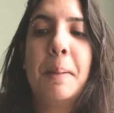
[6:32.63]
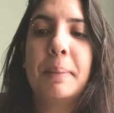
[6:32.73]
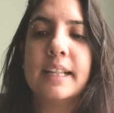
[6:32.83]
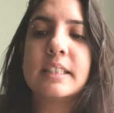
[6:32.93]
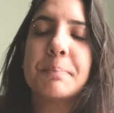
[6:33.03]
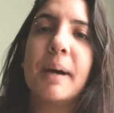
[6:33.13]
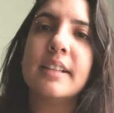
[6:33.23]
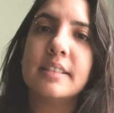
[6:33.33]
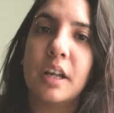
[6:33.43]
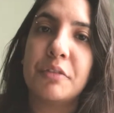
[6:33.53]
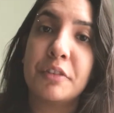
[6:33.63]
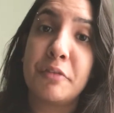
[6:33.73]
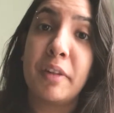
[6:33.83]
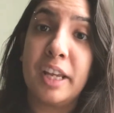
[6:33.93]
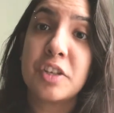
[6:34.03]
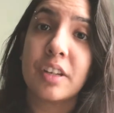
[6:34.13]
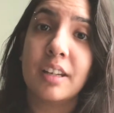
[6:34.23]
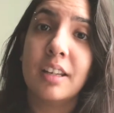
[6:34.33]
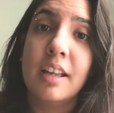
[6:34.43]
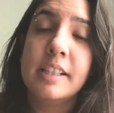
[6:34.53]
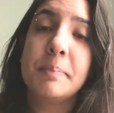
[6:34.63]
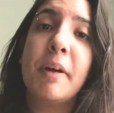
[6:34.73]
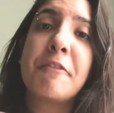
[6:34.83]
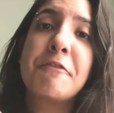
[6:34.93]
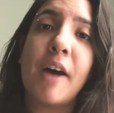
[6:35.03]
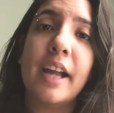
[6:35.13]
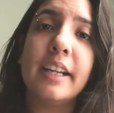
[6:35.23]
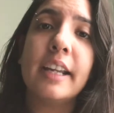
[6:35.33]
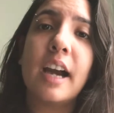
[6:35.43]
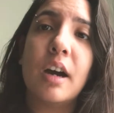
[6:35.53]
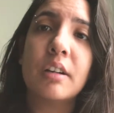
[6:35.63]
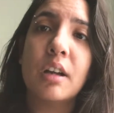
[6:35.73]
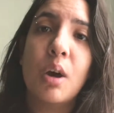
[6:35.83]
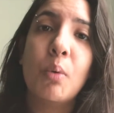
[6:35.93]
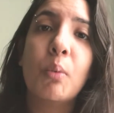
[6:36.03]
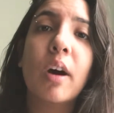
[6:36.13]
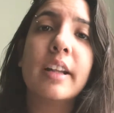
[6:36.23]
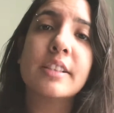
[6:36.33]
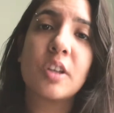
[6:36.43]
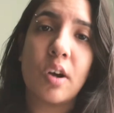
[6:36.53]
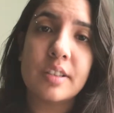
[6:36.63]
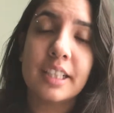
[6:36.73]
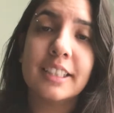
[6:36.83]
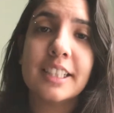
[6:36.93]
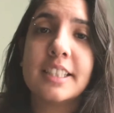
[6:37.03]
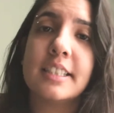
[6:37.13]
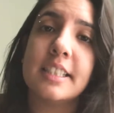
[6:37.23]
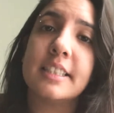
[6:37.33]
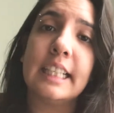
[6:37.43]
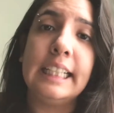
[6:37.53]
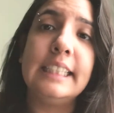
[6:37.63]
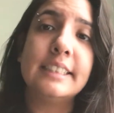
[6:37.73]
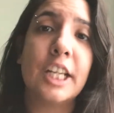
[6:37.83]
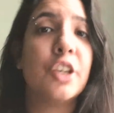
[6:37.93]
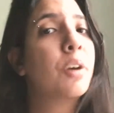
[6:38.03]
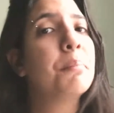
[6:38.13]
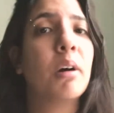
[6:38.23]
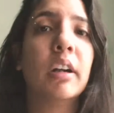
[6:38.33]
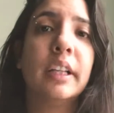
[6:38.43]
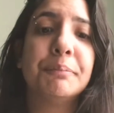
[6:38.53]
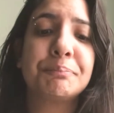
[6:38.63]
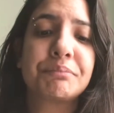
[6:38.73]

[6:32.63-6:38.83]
But it's about self-reflection. It's about finding out what is causing this dis-ease in your body.